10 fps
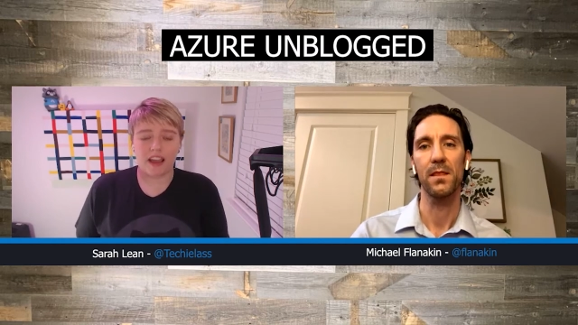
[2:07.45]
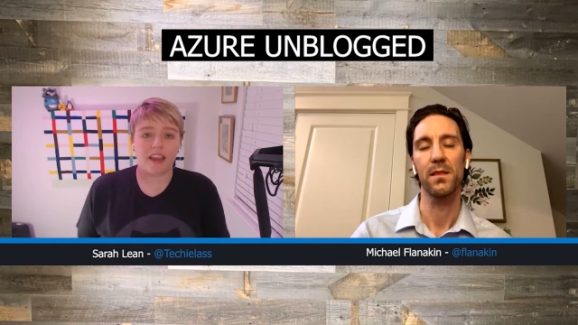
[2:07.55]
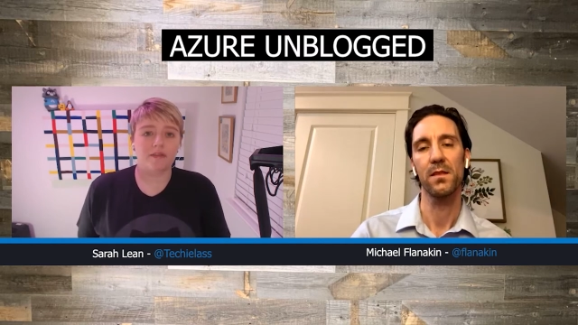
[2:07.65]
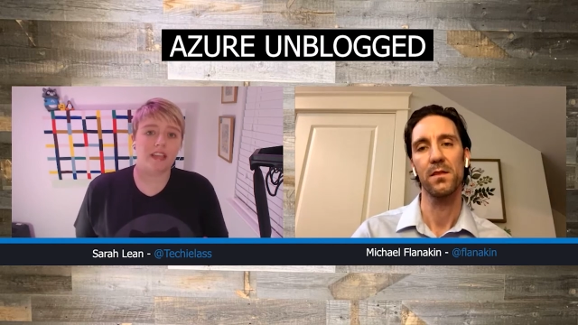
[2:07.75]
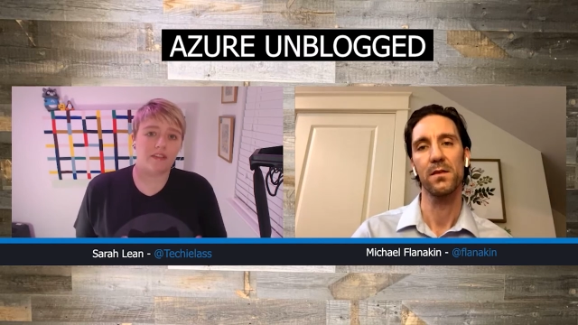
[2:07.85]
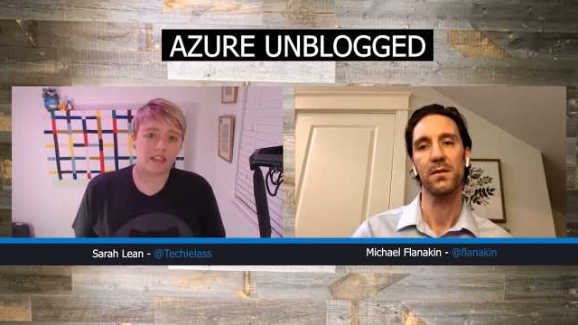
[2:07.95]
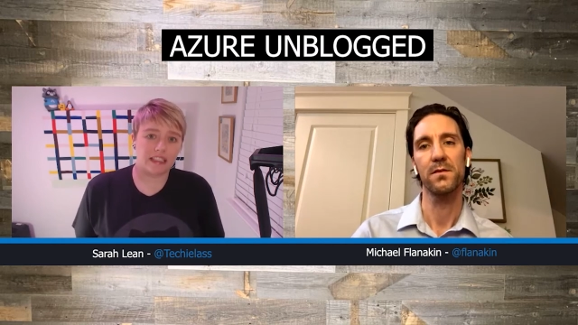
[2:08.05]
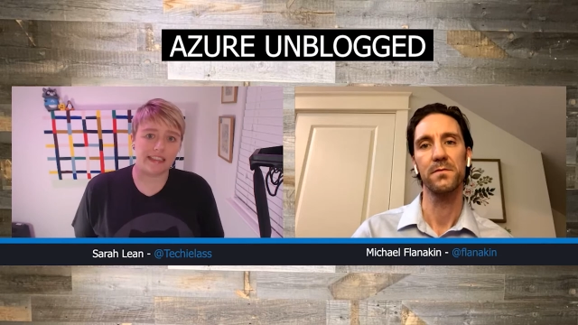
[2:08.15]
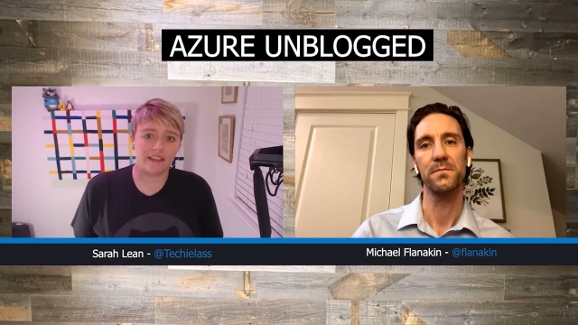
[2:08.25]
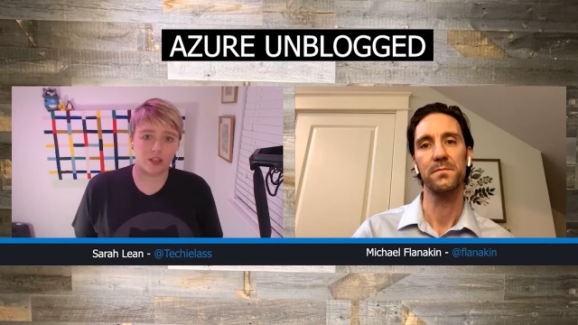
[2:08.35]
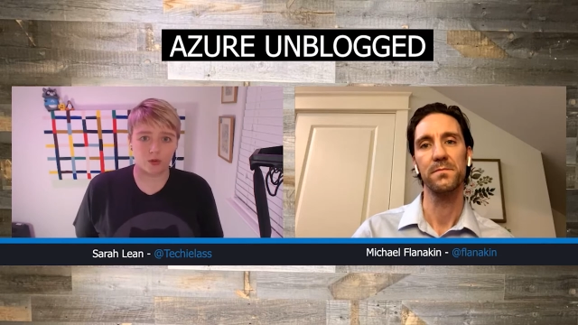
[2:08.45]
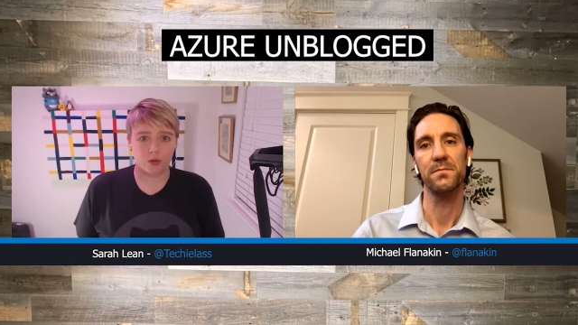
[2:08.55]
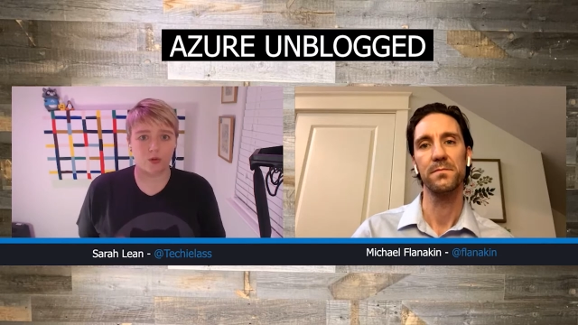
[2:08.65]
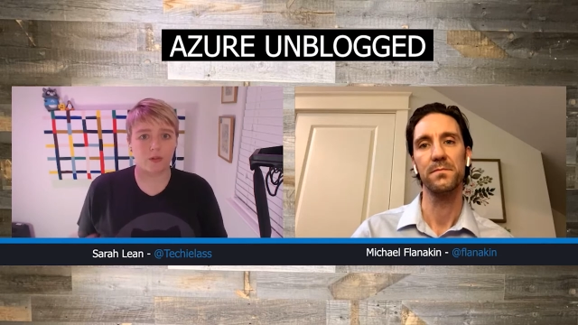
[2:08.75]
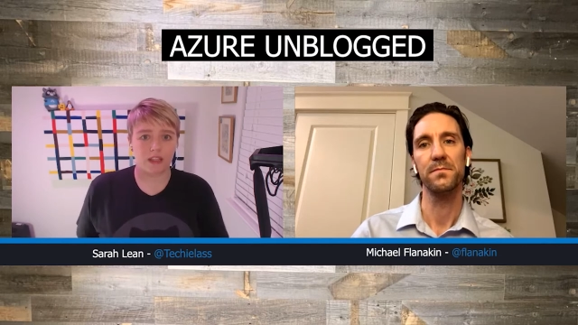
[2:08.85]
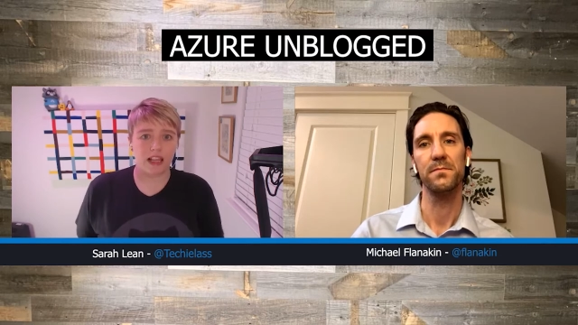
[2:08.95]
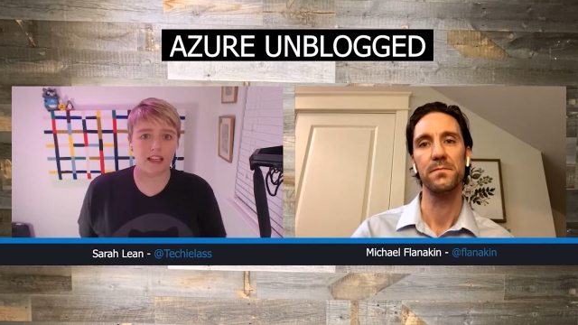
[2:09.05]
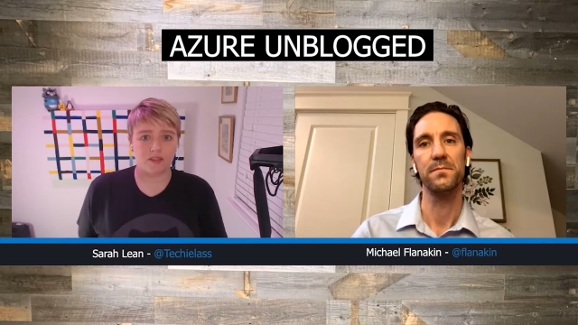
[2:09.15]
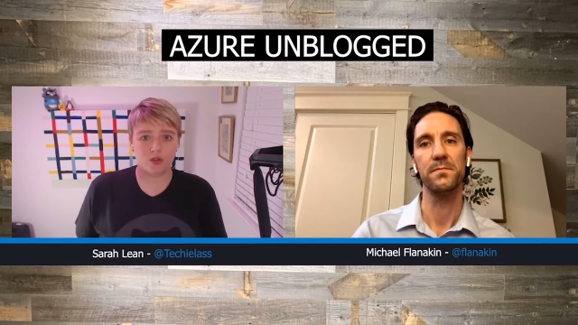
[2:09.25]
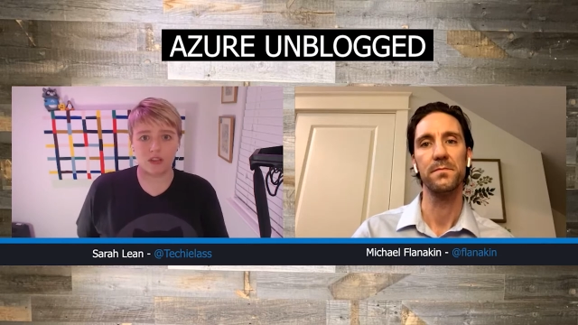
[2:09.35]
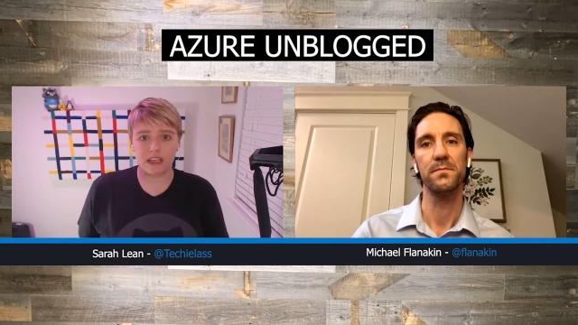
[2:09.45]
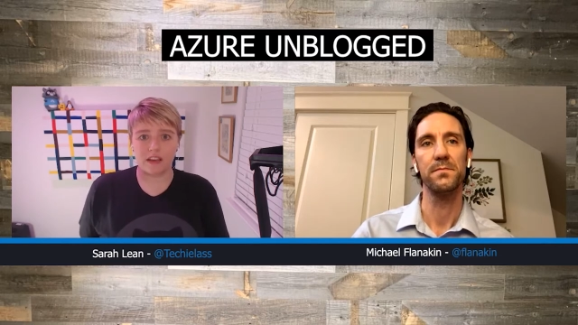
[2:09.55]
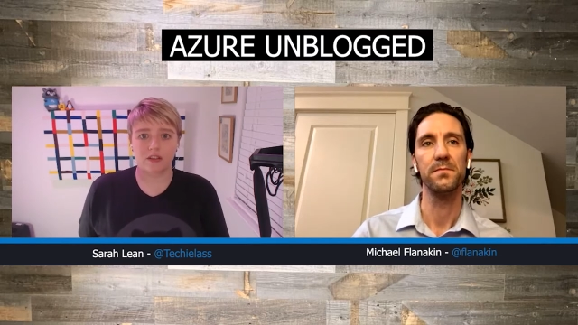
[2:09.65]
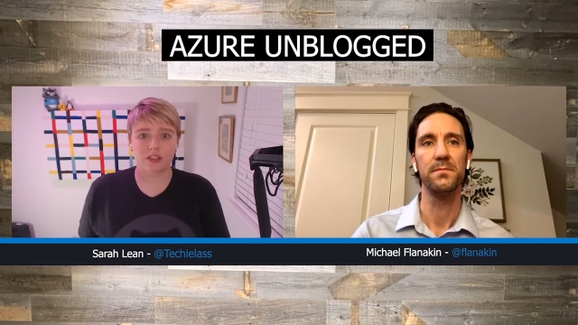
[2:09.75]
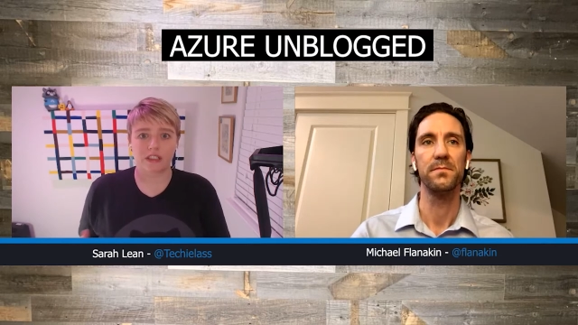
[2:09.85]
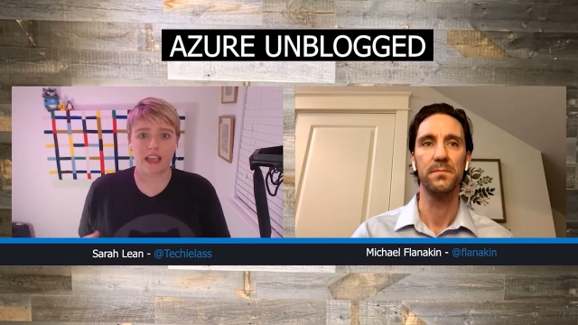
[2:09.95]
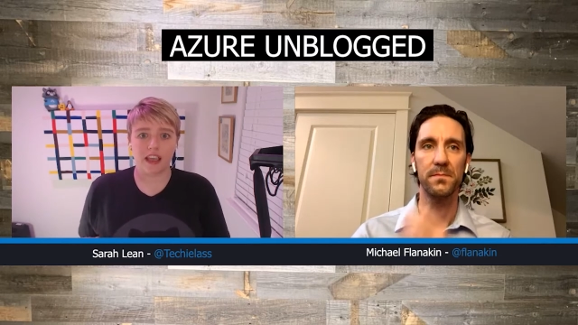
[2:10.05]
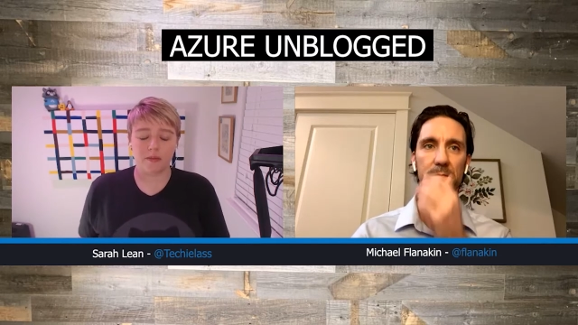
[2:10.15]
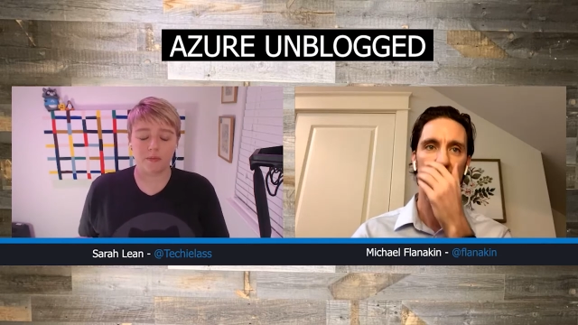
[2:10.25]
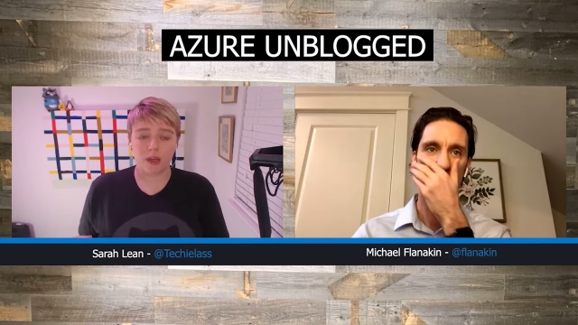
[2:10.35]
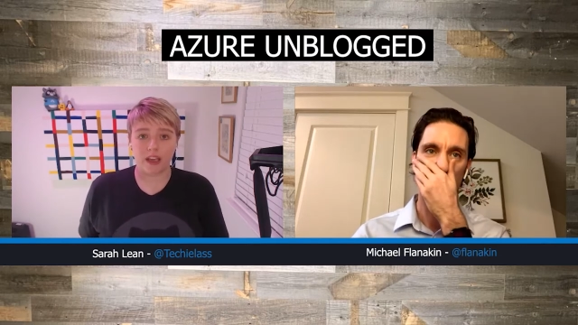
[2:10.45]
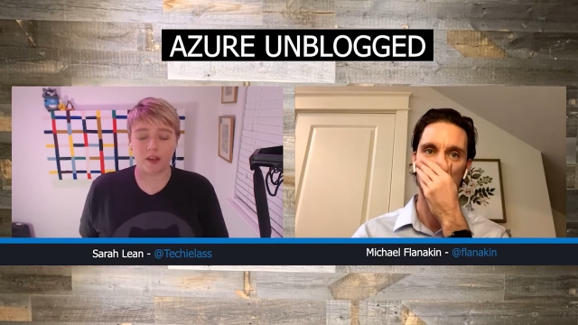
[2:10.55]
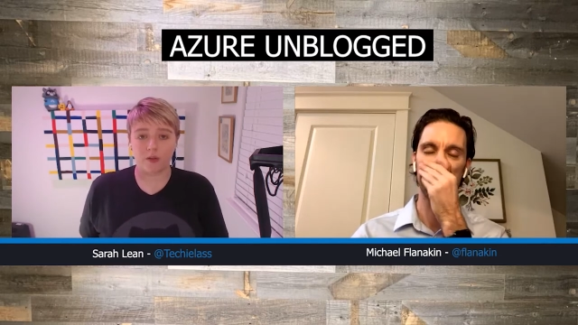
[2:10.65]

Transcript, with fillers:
Speaker 1: I've definitely seen growth over the last few years, um,